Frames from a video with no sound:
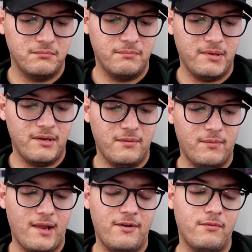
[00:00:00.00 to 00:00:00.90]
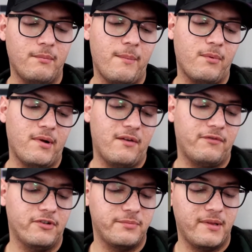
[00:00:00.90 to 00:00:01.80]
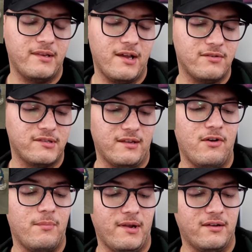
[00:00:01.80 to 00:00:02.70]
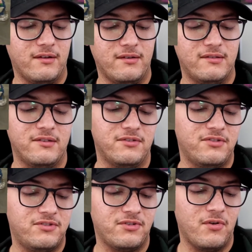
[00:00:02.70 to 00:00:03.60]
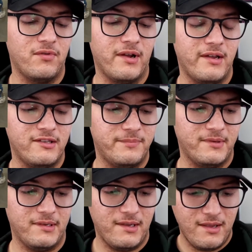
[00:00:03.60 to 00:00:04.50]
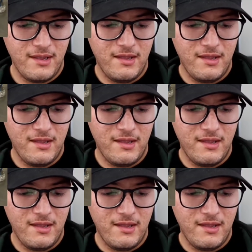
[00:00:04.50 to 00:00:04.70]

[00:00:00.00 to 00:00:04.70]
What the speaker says: But I remember when I first made it, I was like, oh my goodness, this is so nice. But